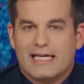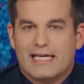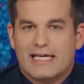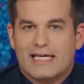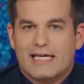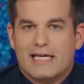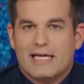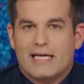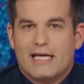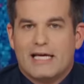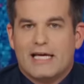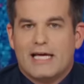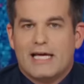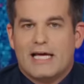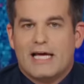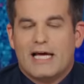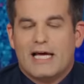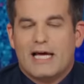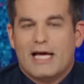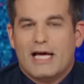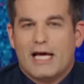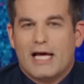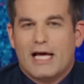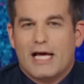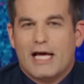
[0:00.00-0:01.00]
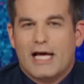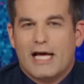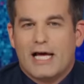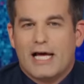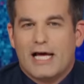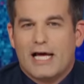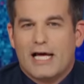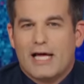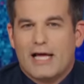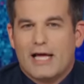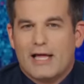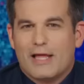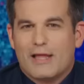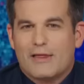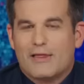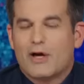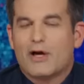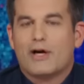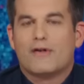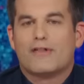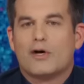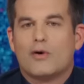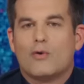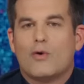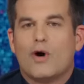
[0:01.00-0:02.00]

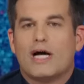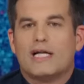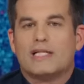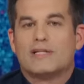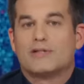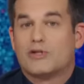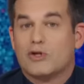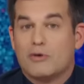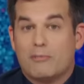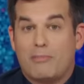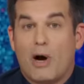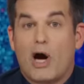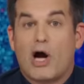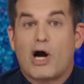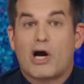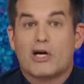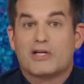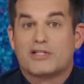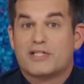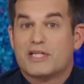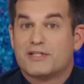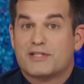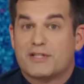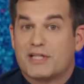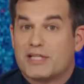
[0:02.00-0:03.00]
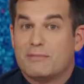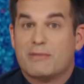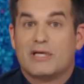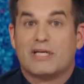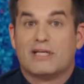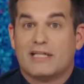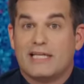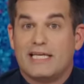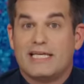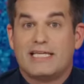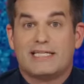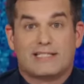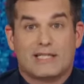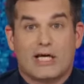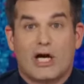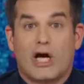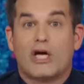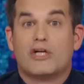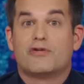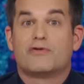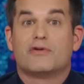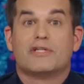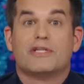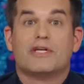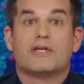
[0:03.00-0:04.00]
They're the ones who barged into the Middle East
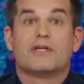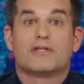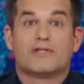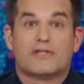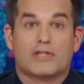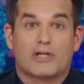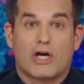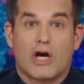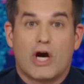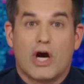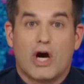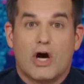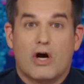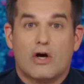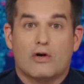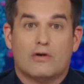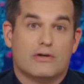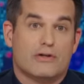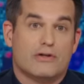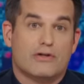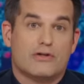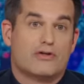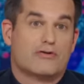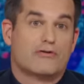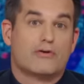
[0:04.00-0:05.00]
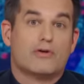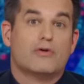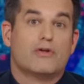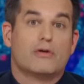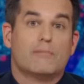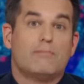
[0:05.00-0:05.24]
100 years ago and drew the